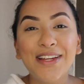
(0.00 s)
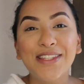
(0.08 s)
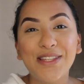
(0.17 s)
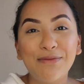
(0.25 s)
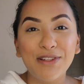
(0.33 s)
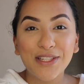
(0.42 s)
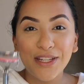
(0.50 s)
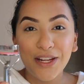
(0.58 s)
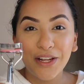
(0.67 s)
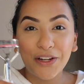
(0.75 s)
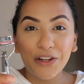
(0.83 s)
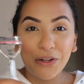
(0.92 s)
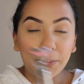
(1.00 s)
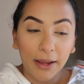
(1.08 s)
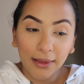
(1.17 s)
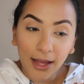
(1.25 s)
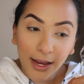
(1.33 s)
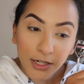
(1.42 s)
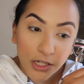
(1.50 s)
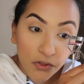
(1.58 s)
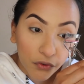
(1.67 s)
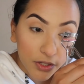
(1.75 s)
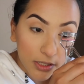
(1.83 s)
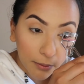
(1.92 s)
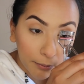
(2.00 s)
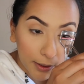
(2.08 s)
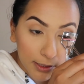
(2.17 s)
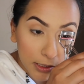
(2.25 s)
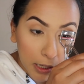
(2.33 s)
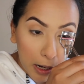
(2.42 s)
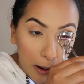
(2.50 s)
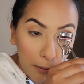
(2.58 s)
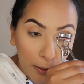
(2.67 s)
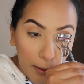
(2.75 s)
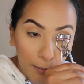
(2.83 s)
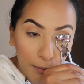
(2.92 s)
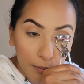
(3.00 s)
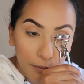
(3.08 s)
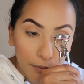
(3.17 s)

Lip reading: So I'm just gonna curl my lashes for some mascara.